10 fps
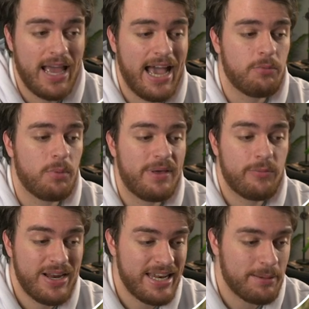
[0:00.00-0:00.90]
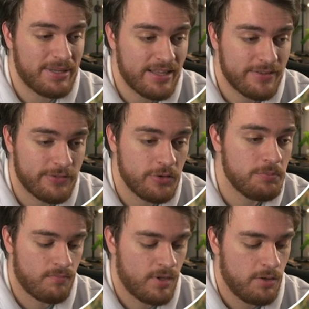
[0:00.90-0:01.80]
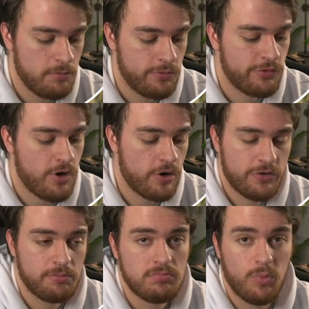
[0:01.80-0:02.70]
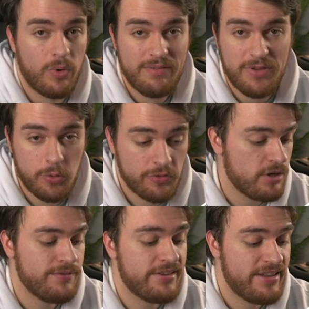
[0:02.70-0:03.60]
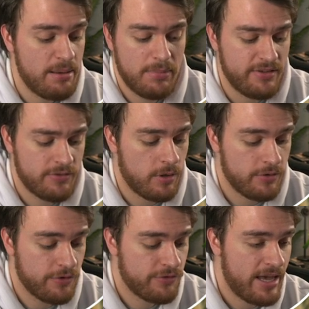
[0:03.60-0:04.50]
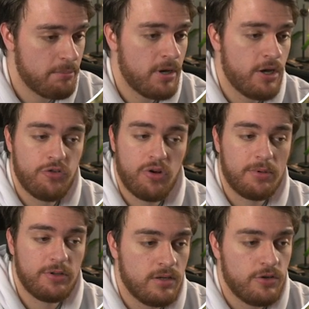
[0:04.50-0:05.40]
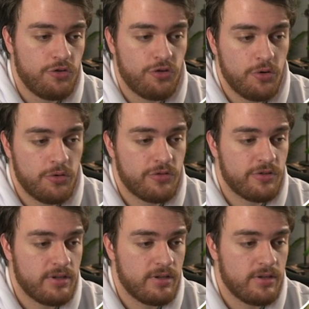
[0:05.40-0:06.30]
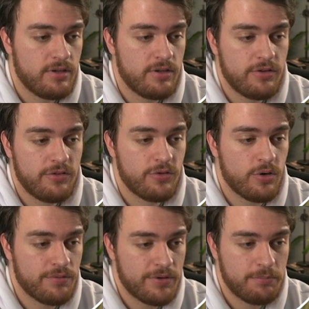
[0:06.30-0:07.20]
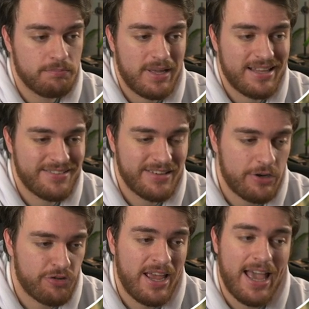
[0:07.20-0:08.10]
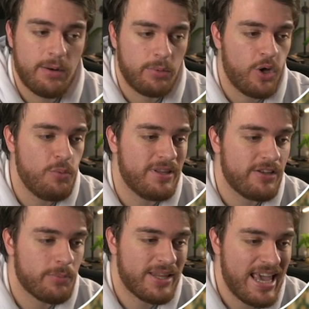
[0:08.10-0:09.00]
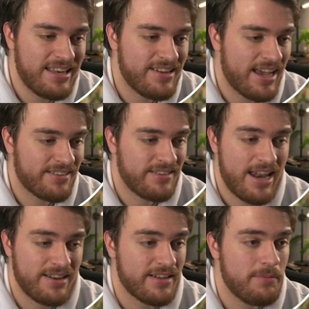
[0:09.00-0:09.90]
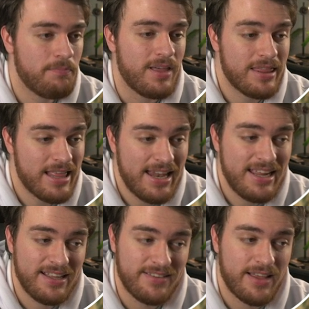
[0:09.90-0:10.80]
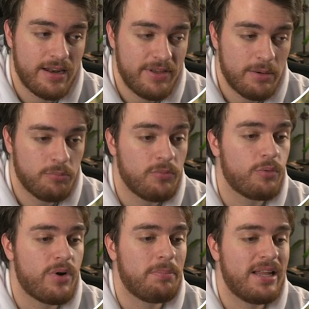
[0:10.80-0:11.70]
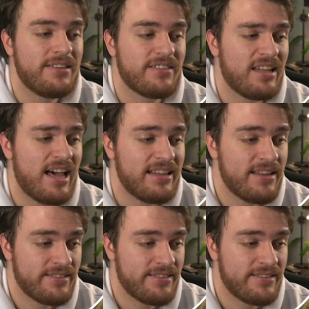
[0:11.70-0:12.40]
and we'll be renaming this to start whatever your server's name is. So I'll just say TroubleChute's server as such, and we'll open this with a text editor. Then inside of here, we'll replace the line that